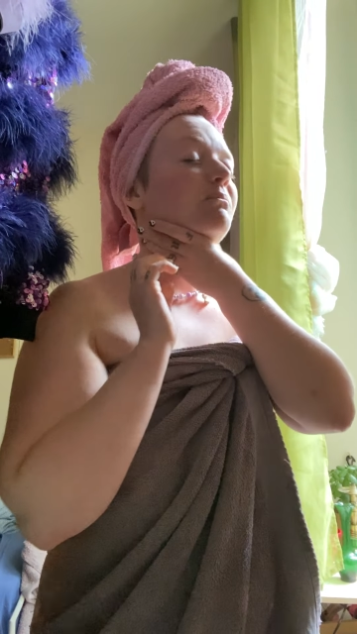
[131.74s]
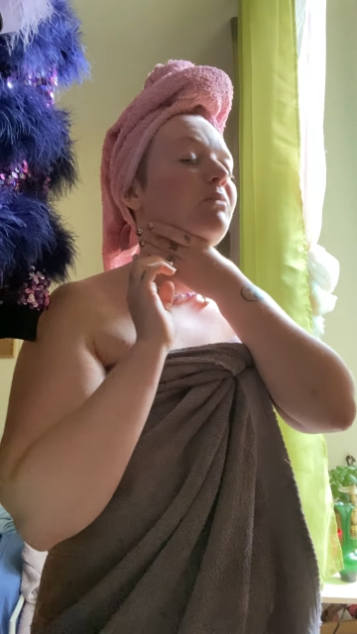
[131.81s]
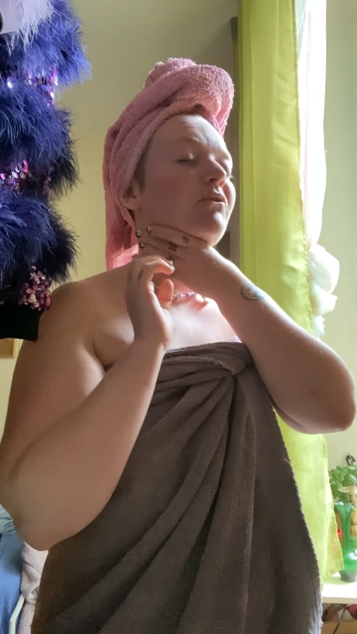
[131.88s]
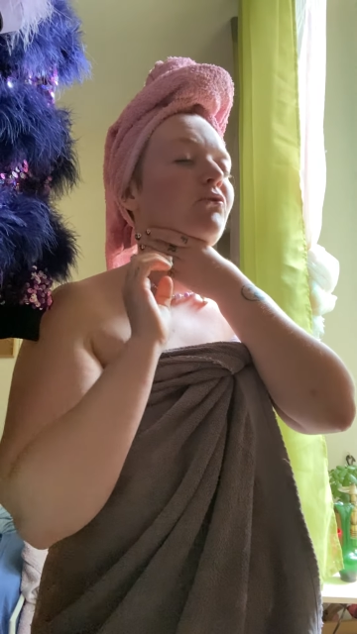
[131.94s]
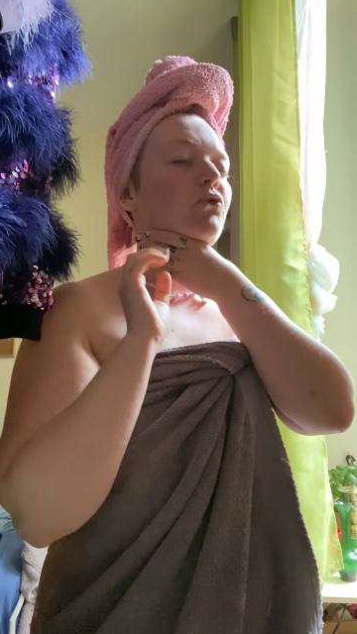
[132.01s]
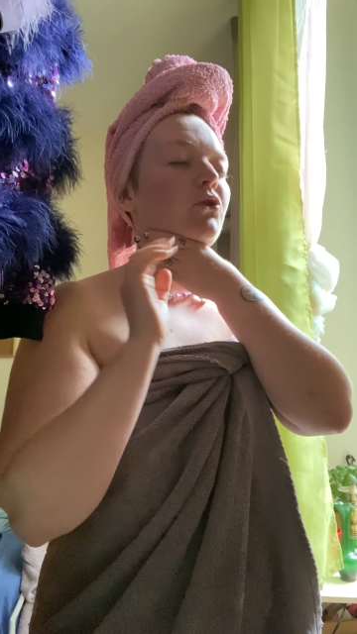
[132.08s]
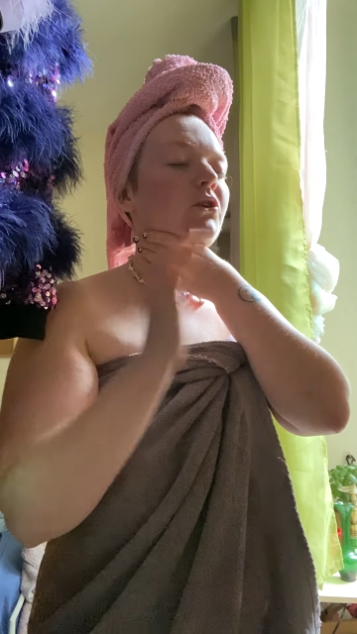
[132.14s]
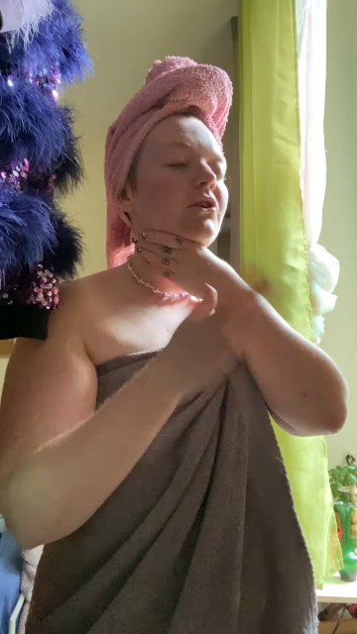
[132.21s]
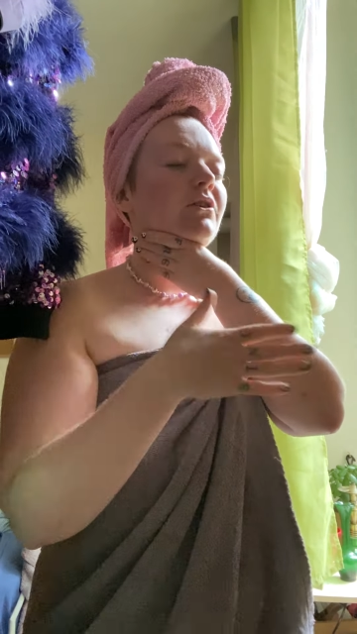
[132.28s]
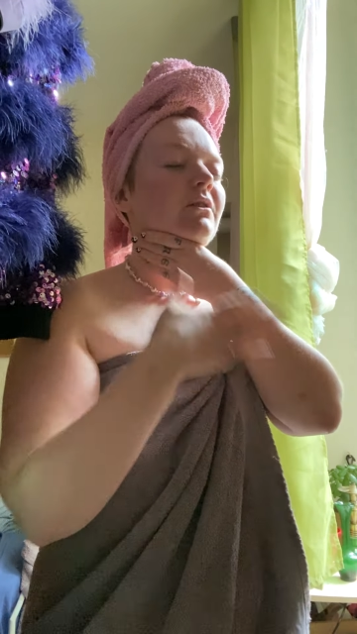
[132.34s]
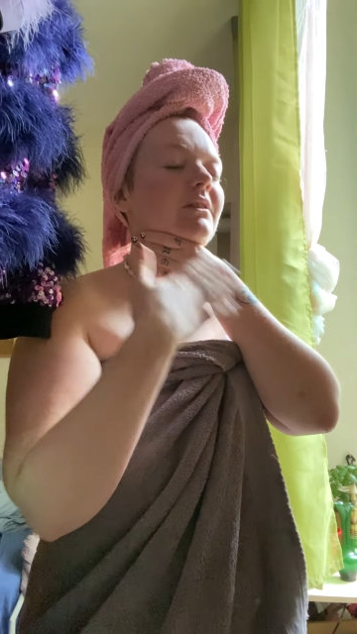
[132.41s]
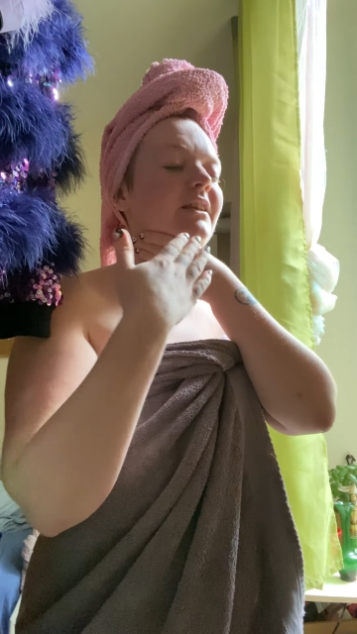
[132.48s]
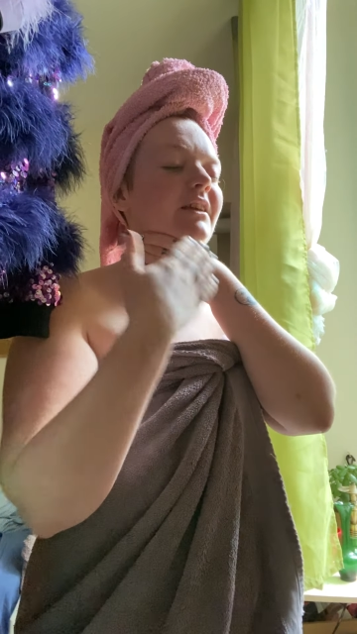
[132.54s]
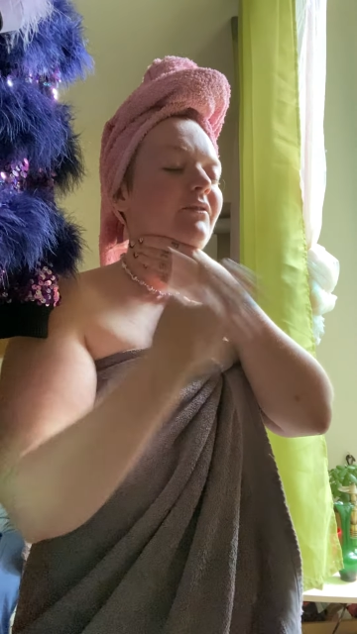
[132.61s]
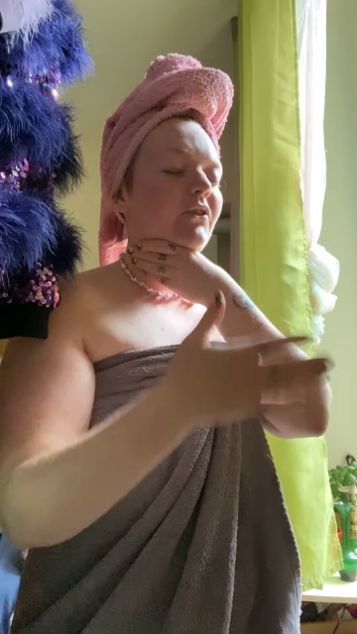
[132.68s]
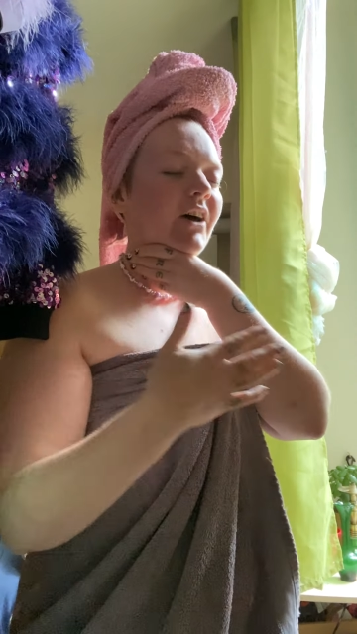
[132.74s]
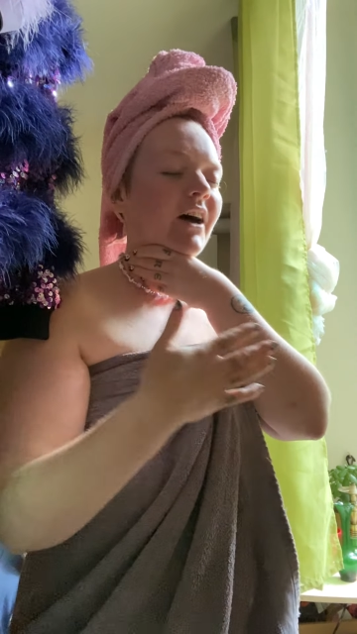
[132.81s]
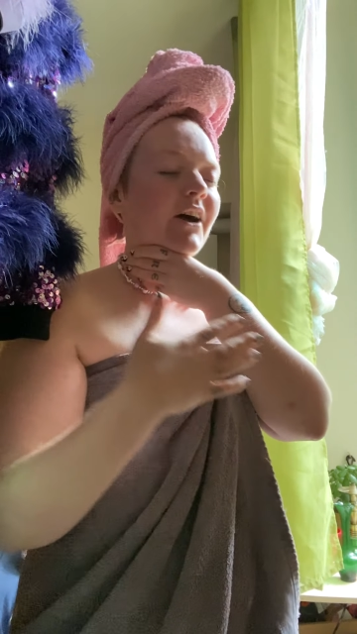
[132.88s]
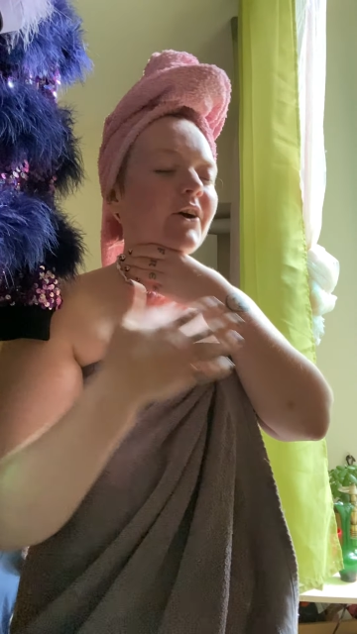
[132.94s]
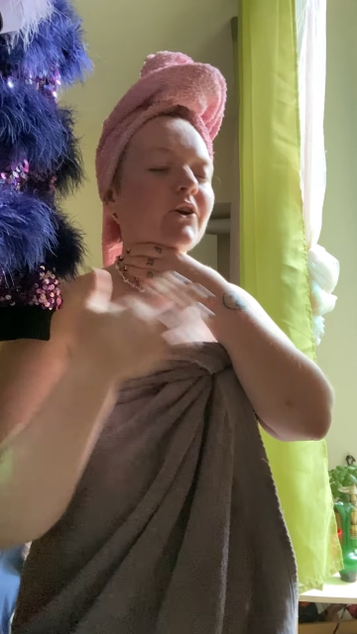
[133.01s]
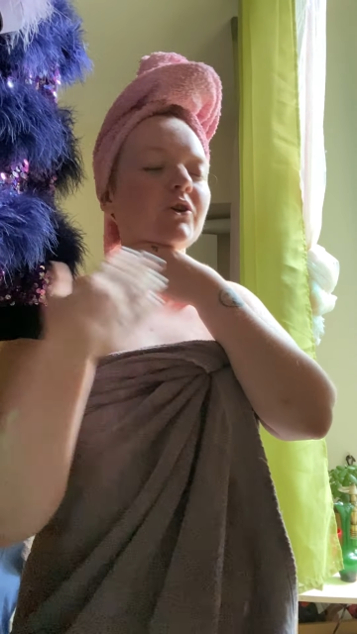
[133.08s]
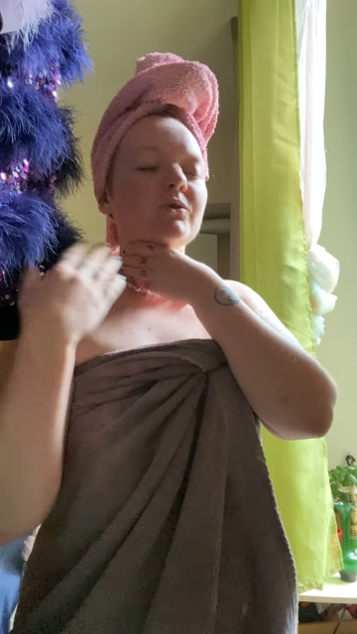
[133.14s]
before leaving the
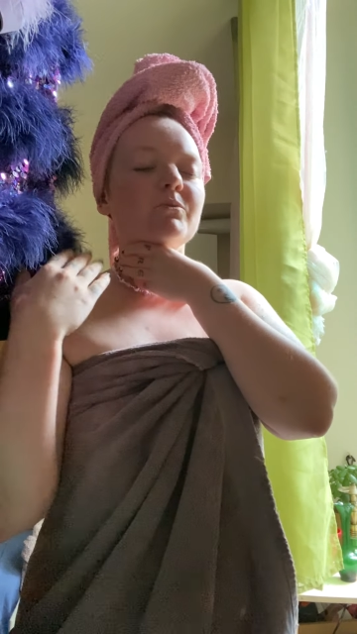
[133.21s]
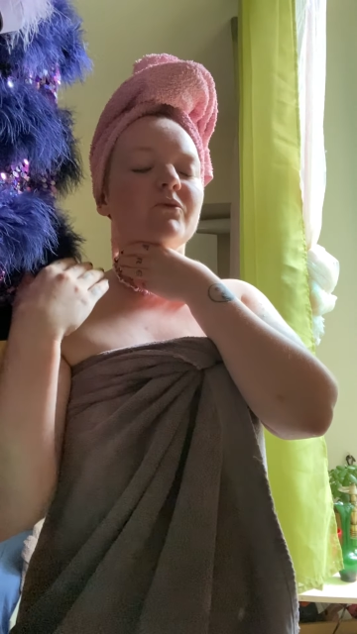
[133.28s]
house,